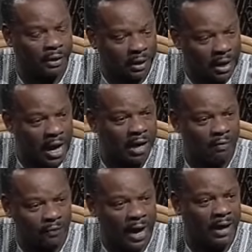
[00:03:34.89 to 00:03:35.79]
the
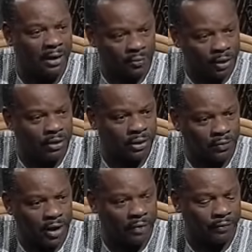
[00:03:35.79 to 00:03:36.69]
Nile Valley region
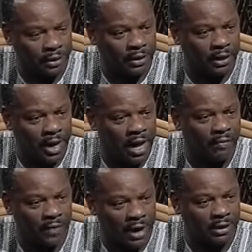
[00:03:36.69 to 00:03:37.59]
of Africa, and the
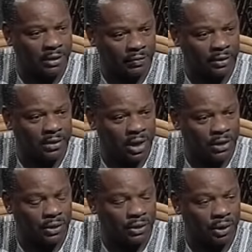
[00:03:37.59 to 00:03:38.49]
Nile Valley
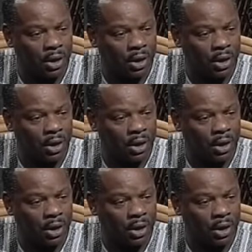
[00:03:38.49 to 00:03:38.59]
civilizations